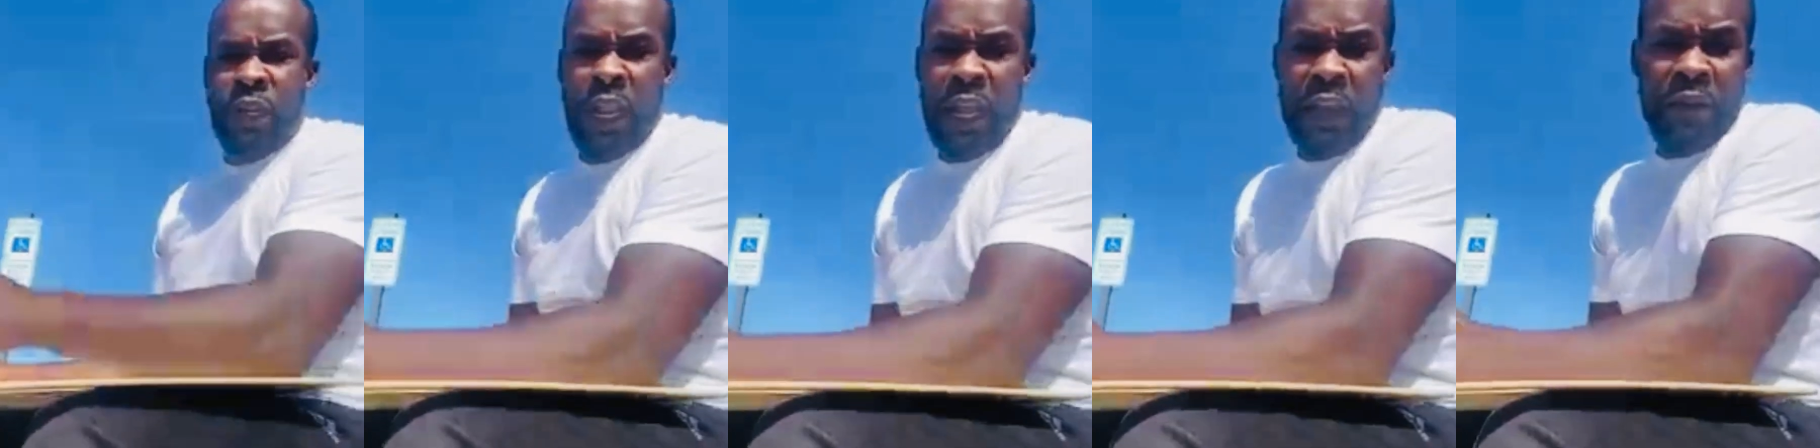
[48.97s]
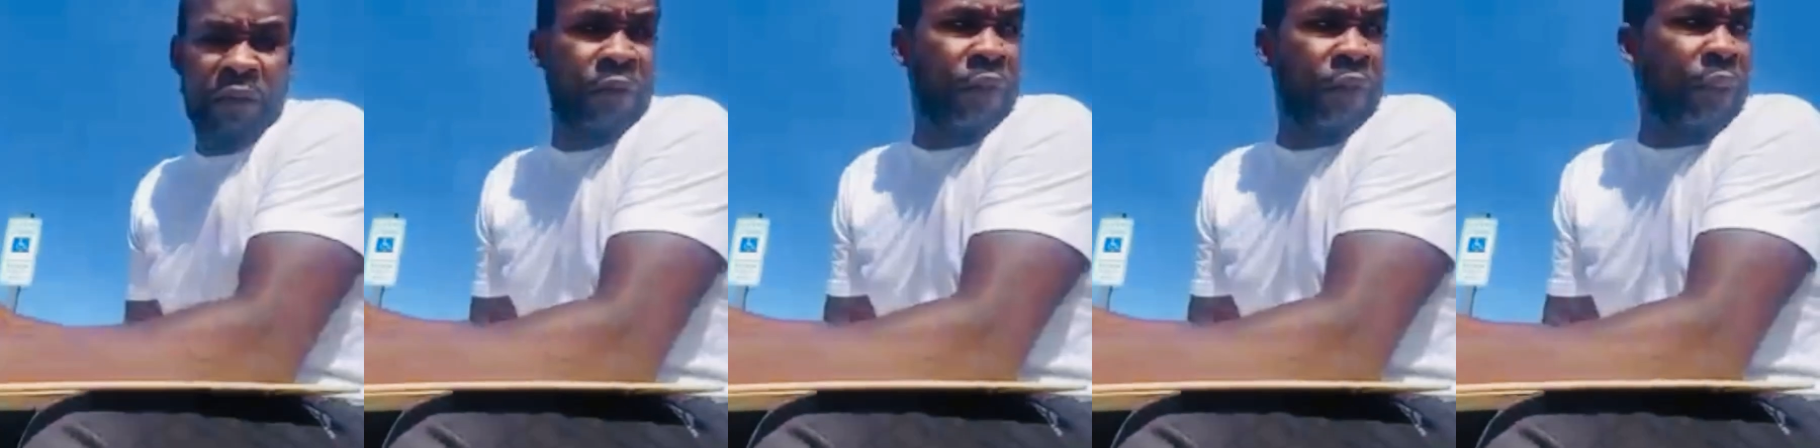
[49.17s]

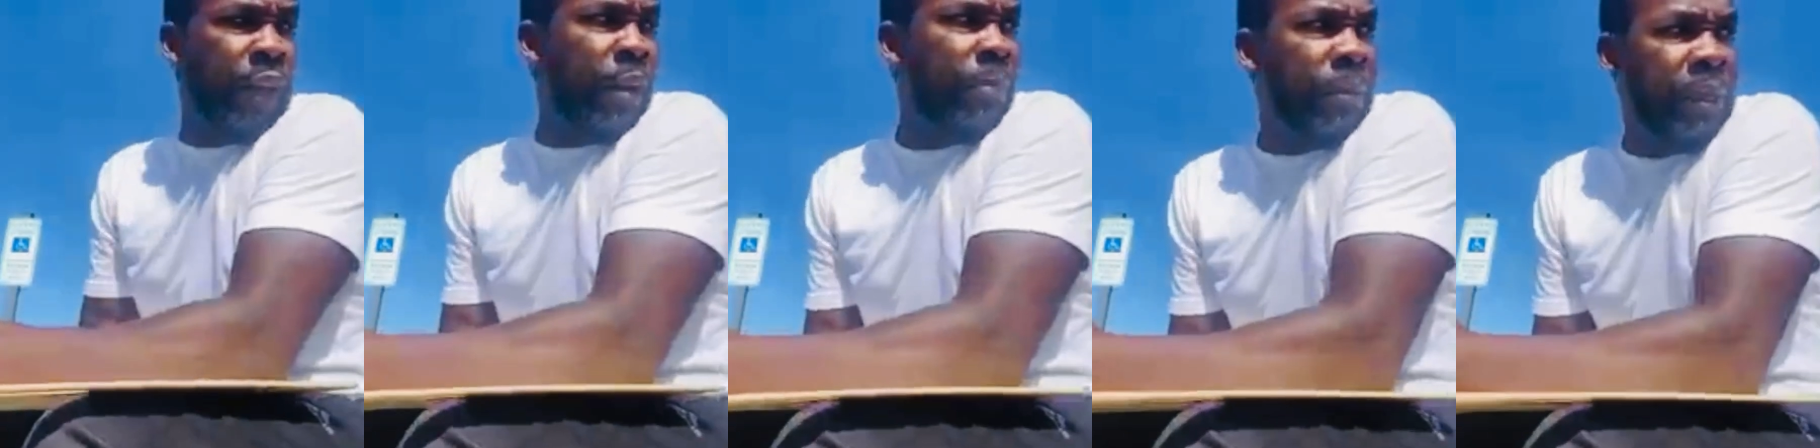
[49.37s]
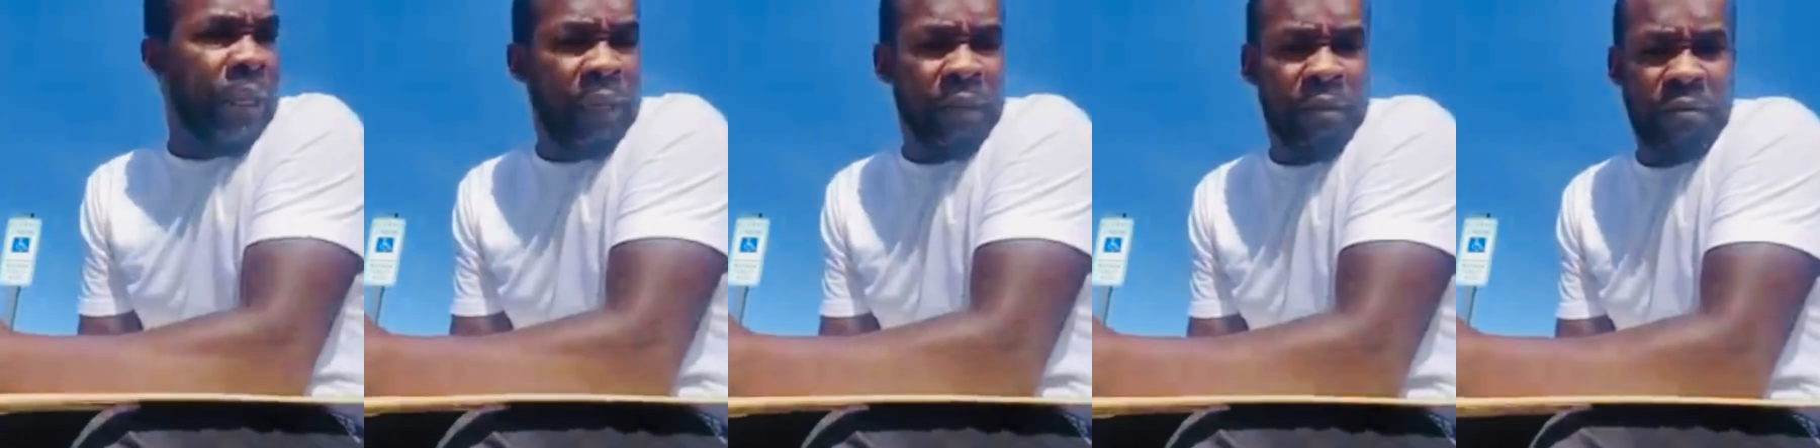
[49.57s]
like
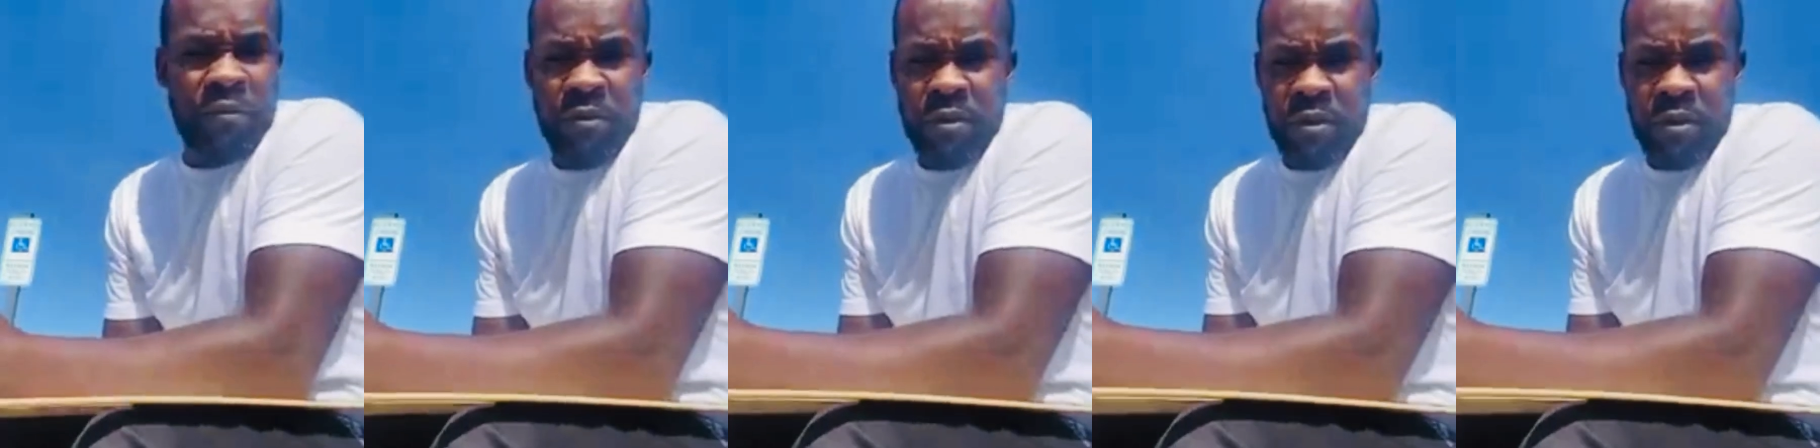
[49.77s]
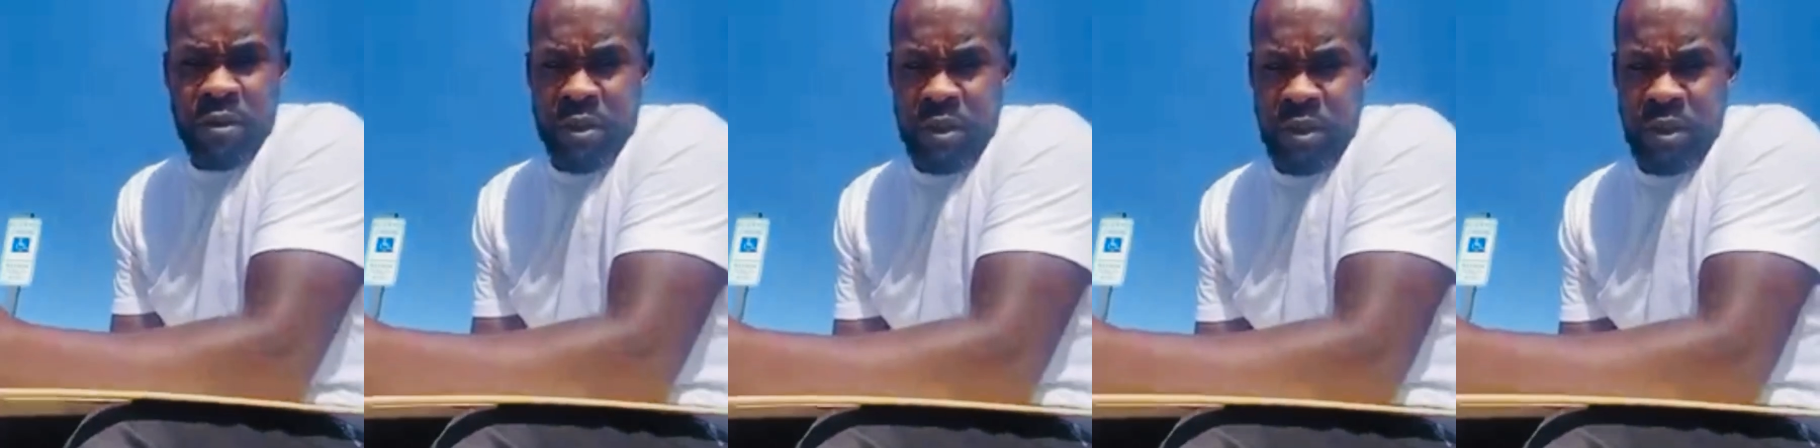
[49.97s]
family and